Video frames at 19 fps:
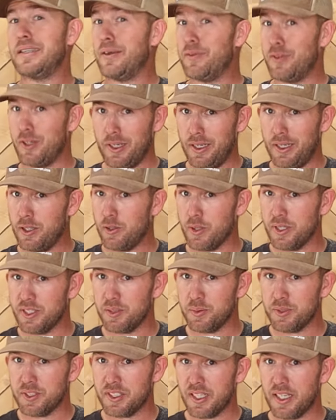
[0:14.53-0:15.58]
if you need
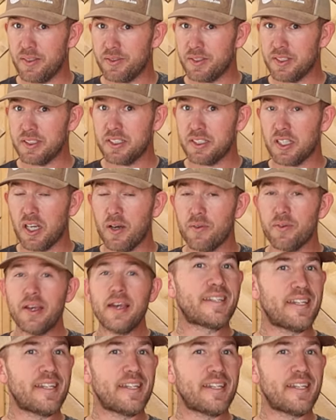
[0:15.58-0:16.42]
Christmas gifts and stuff,